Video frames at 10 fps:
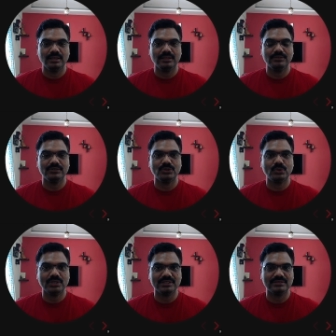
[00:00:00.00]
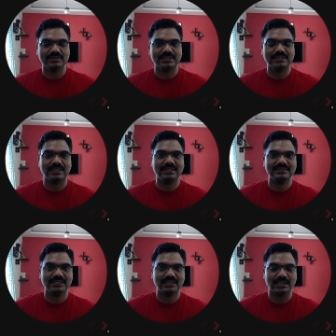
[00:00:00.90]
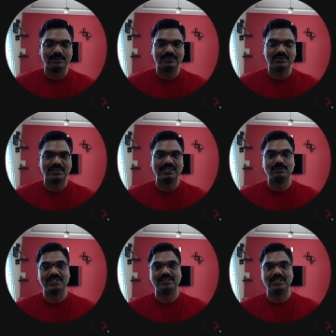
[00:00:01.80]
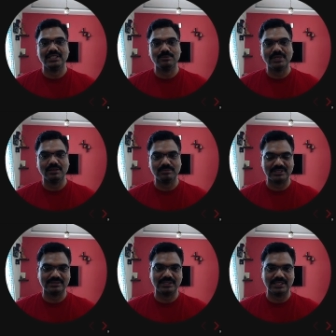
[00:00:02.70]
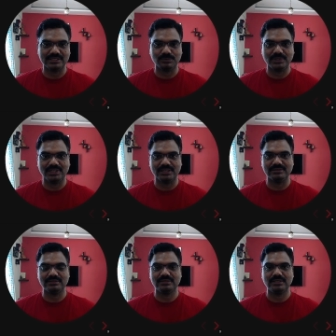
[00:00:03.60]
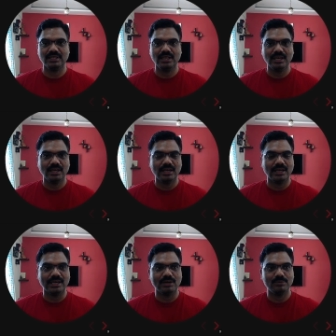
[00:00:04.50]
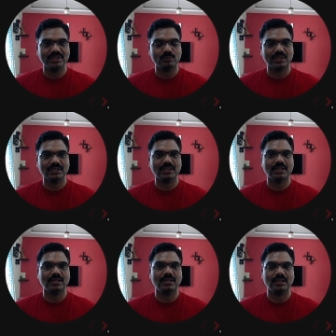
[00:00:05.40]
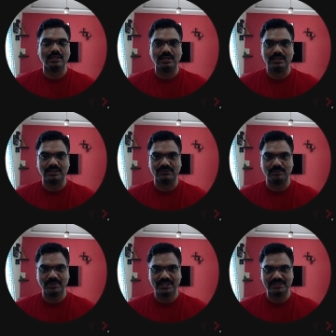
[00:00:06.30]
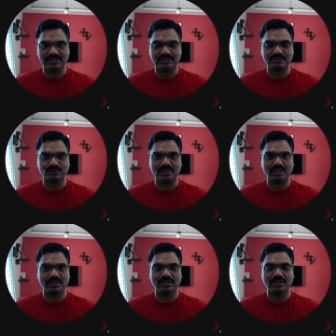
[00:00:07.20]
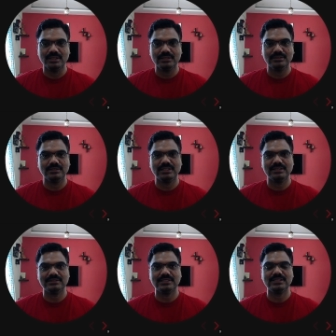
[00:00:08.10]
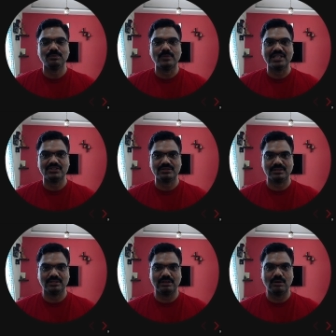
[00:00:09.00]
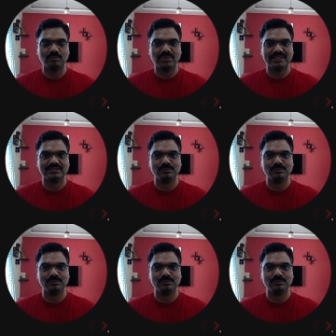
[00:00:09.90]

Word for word: If you notice, in the recent times, especially in my personal experience, I have been working on a lot of applications where there isn't much complex